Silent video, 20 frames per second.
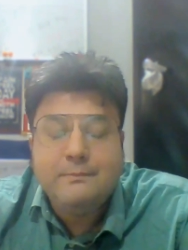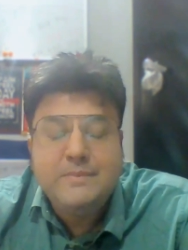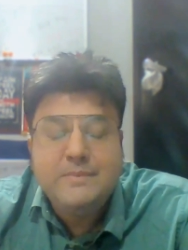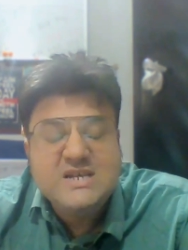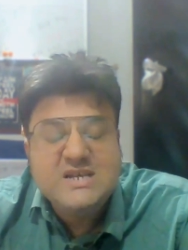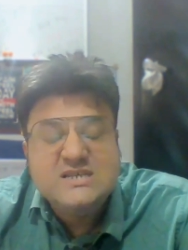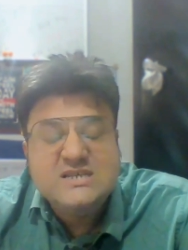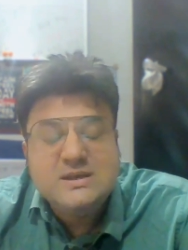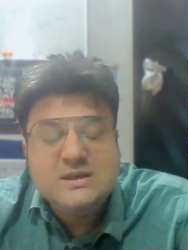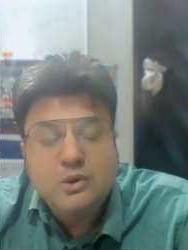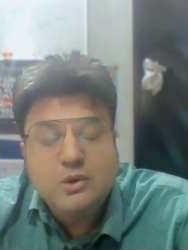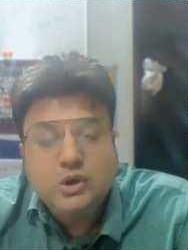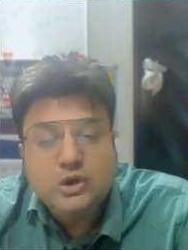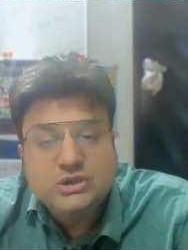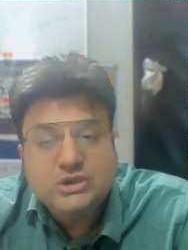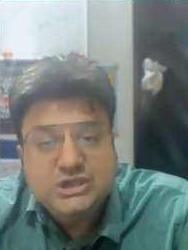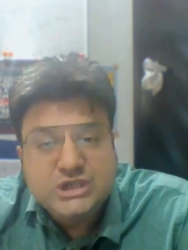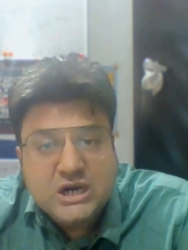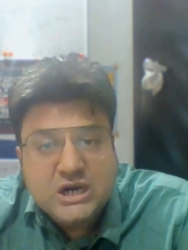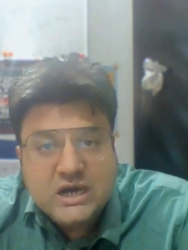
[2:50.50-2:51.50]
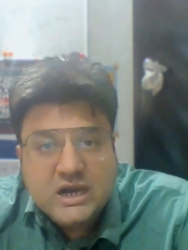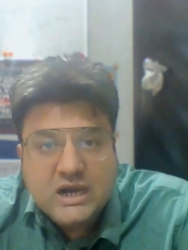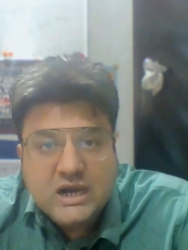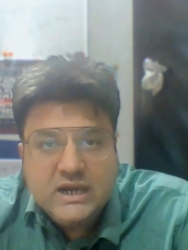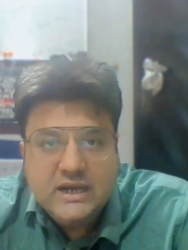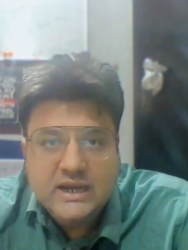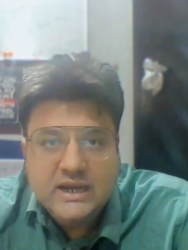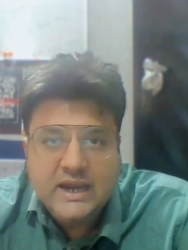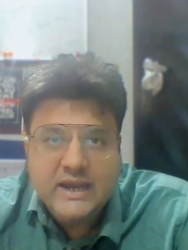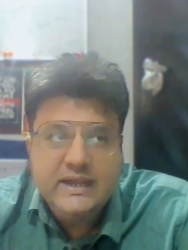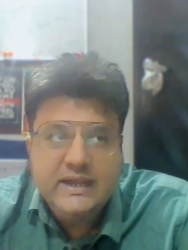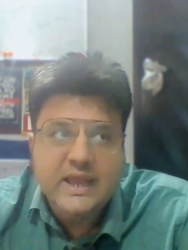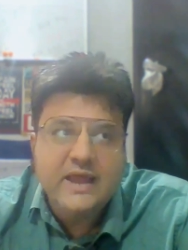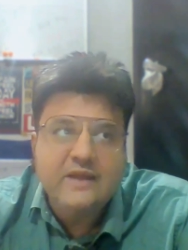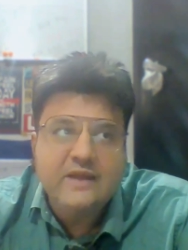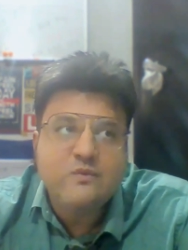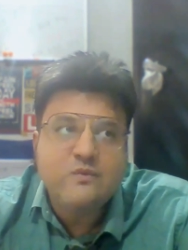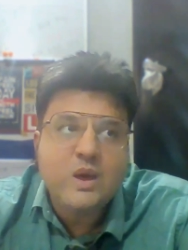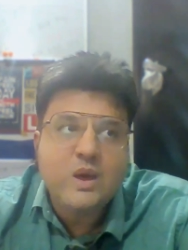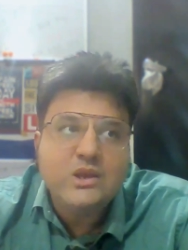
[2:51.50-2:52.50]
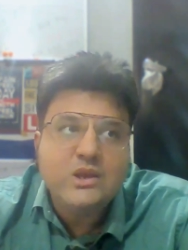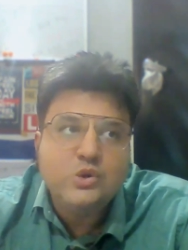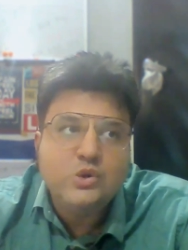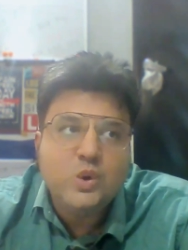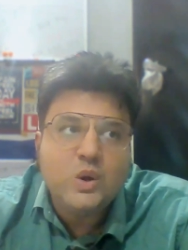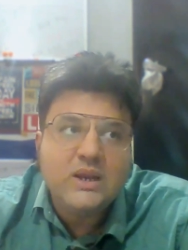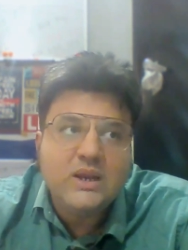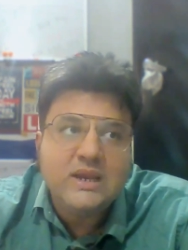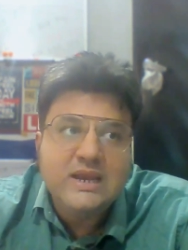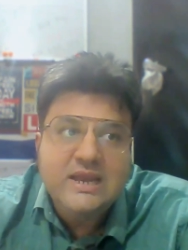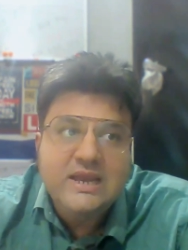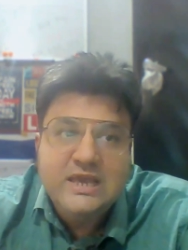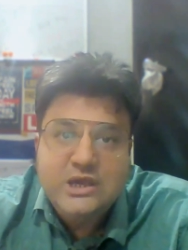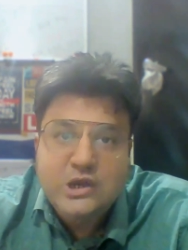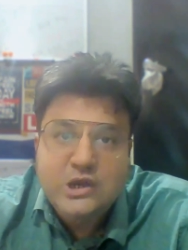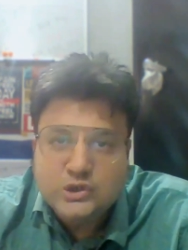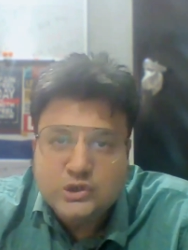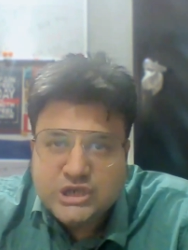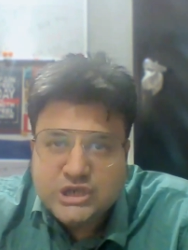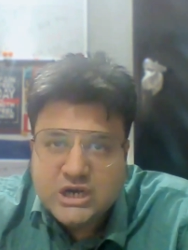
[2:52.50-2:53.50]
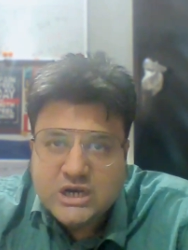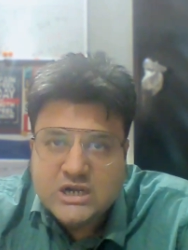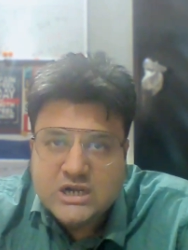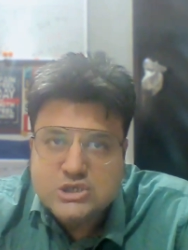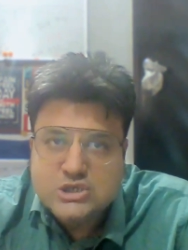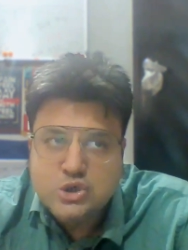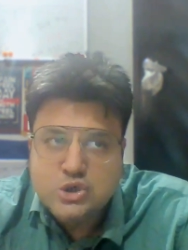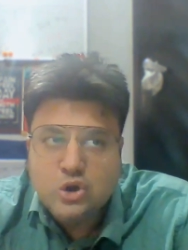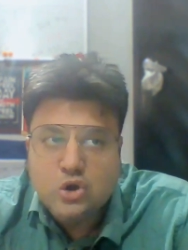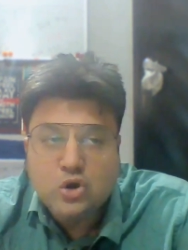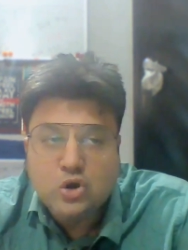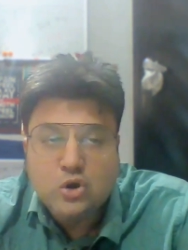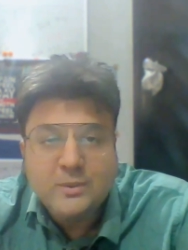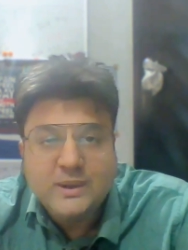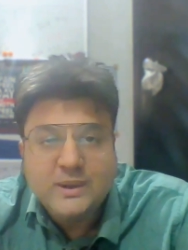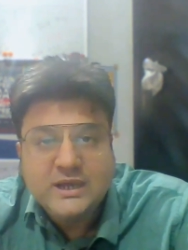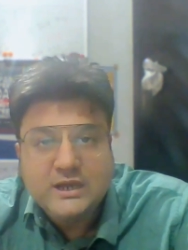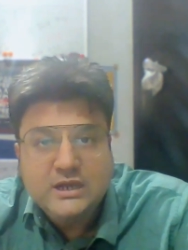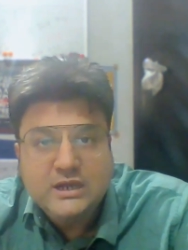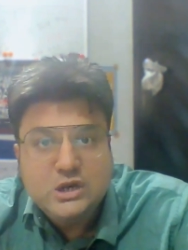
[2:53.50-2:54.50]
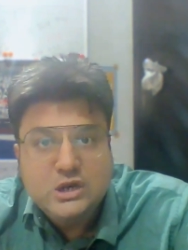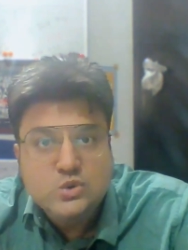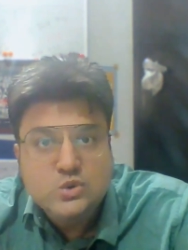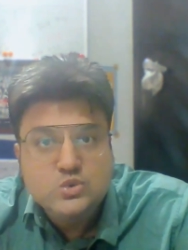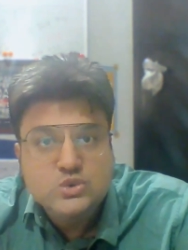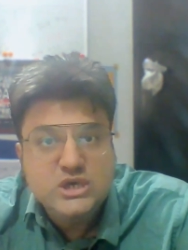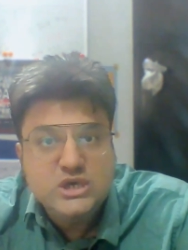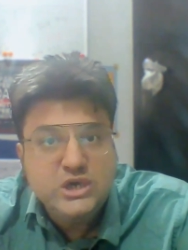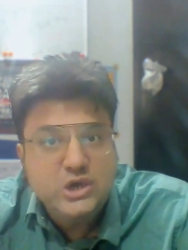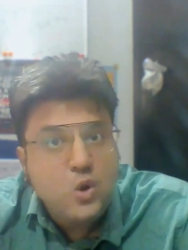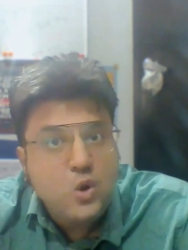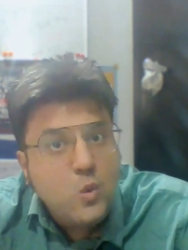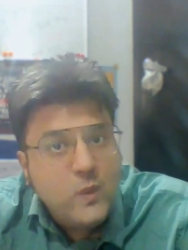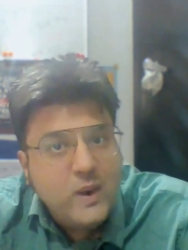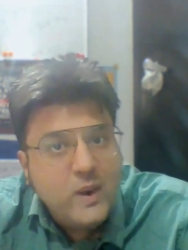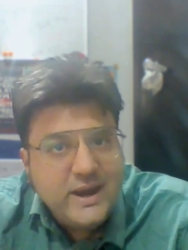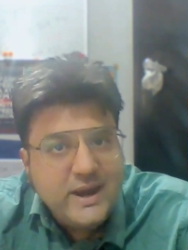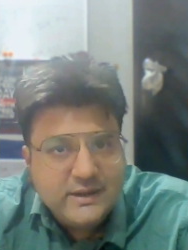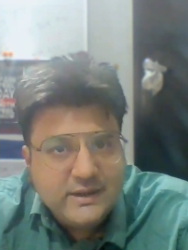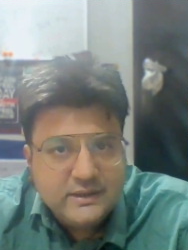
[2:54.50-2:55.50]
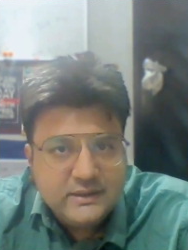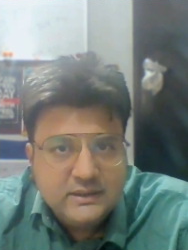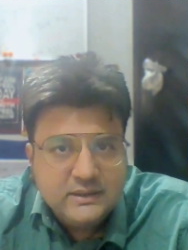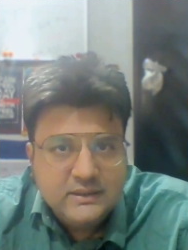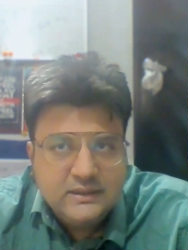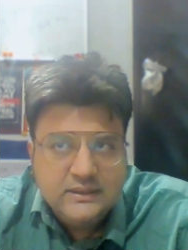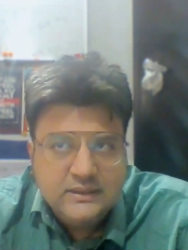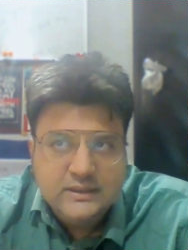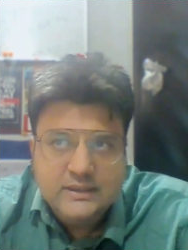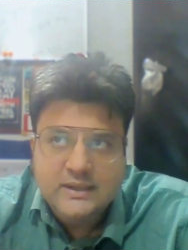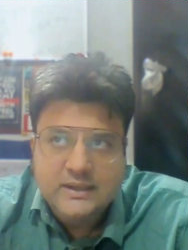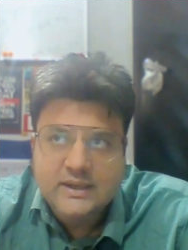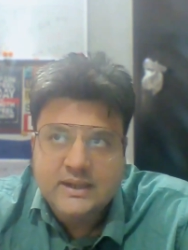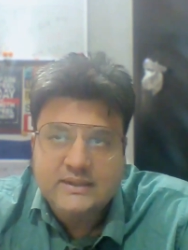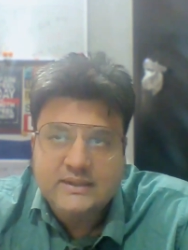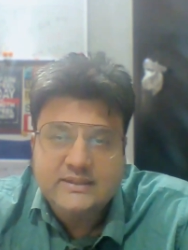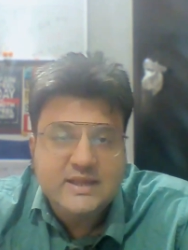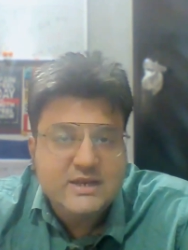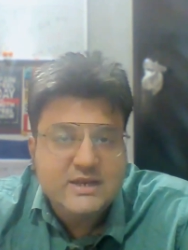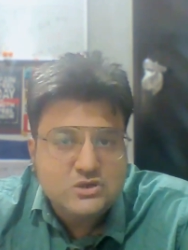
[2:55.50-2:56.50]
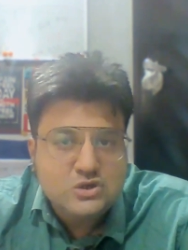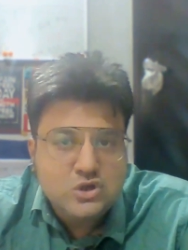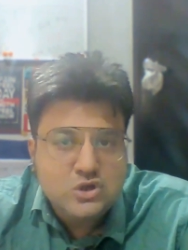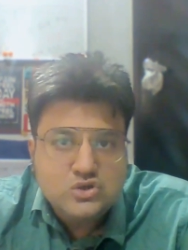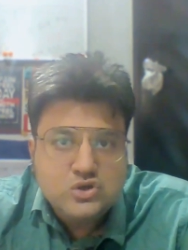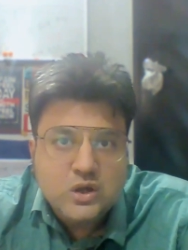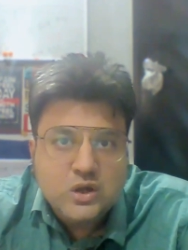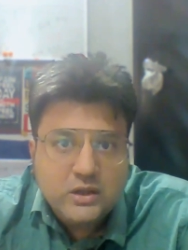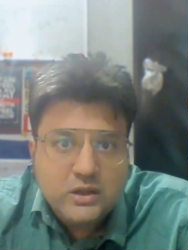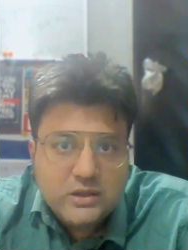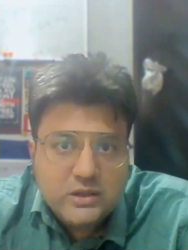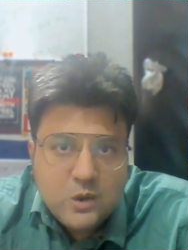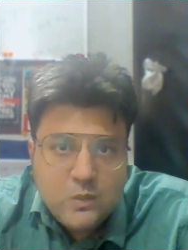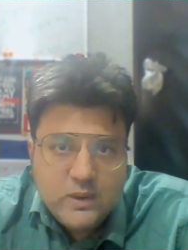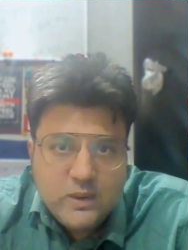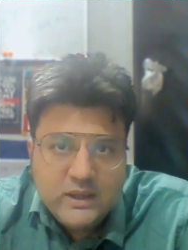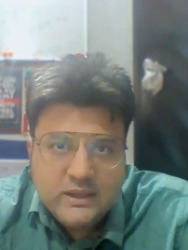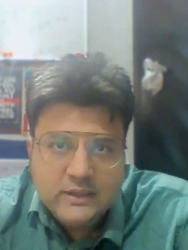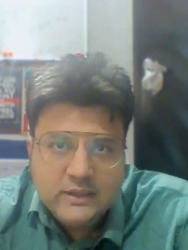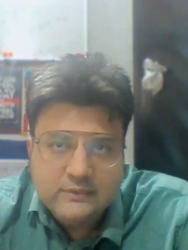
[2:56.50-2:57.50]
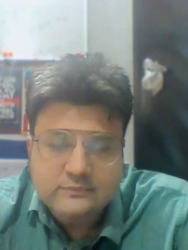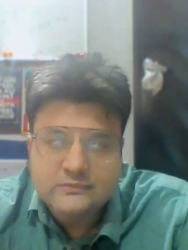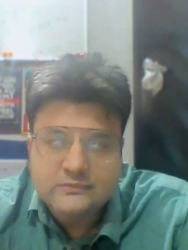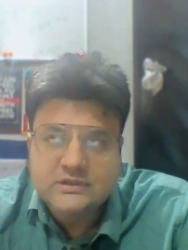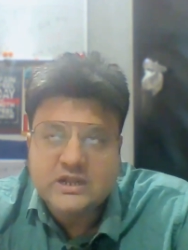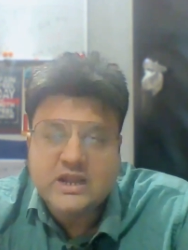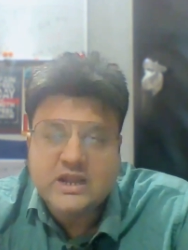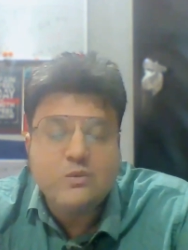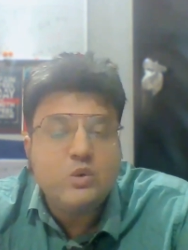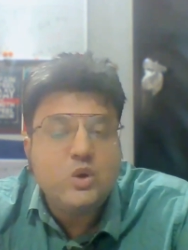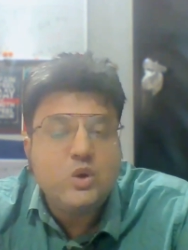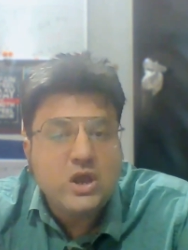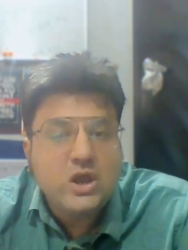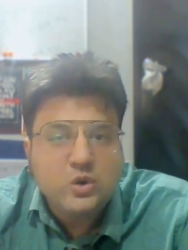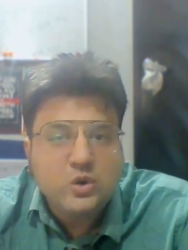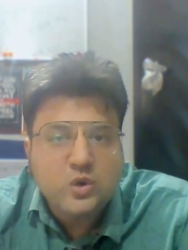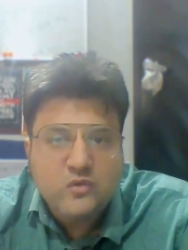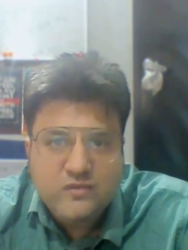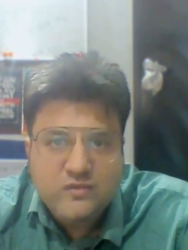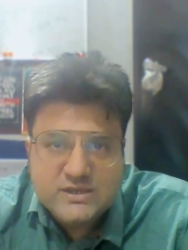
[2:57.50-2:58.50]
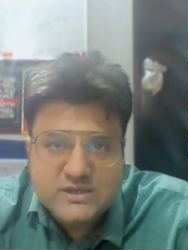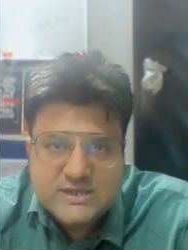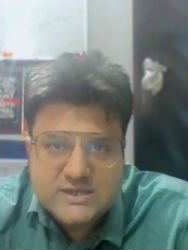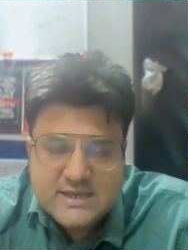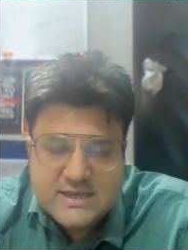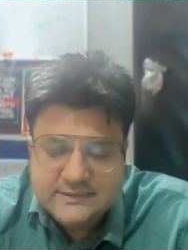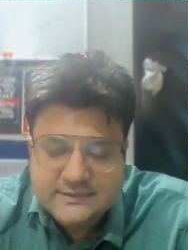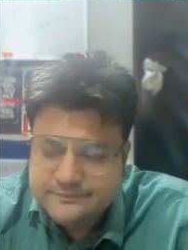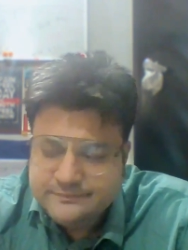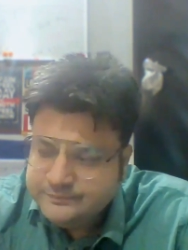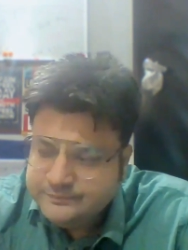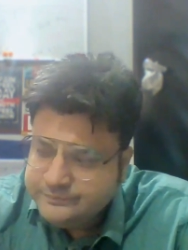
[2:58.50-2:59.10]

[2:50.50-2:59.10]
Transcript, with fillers: based upon your chakra, right? And when you are healing your chakras, you are automatically losing your weight, right? That is also another way that I would like to emphasize.